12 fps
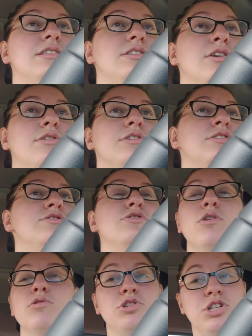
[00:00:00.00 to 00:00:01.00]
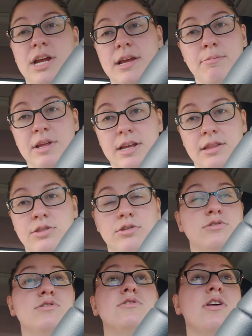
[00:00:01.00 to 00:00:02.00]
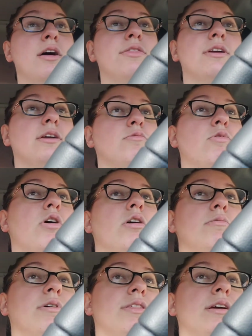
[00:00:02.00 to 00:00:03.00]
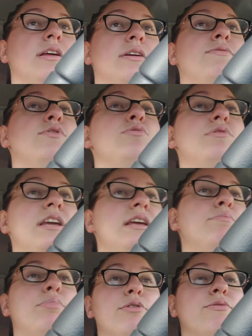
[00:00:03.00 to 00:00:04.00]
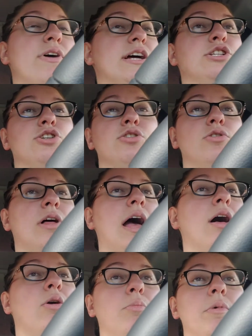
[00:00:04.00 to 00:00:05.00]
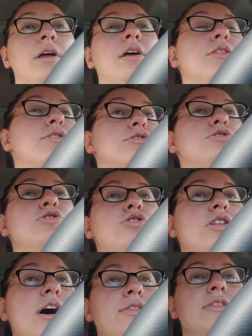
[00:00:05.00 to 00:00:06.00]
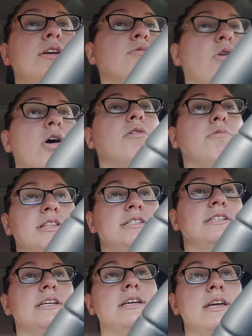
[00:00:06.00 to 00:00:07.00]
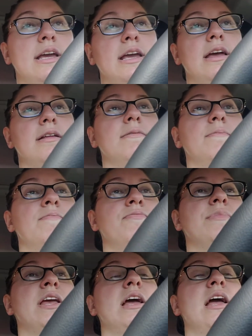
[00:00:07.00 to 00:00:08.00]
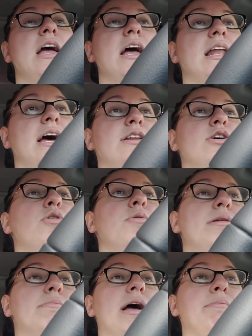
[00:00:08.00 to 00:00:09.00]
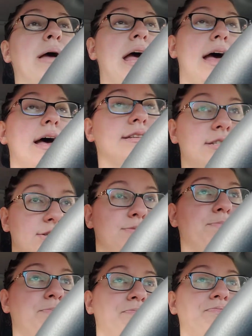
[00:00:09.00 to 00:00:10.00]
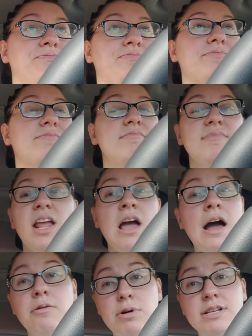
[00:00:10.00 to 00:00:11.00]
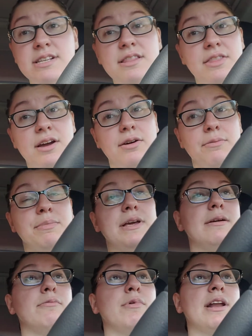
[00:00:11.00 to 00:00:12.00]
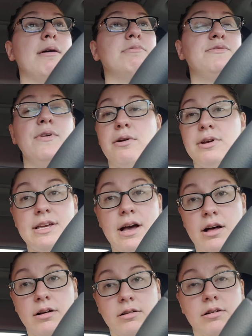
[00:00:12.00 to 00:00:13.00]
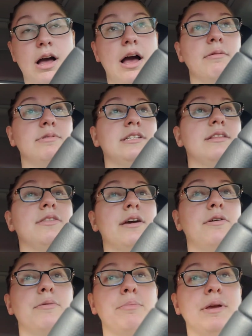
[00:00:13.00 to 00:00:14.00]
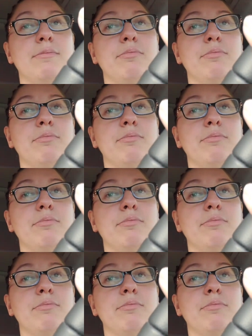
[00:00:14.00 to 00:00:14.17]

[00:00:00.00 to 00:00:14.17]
there is no shame in it. There's nothing wrong with it. If you need professional help, there's nothing wrong with seeking it. And I know in my past, I was in therapy. When I was very young, I was in therapy.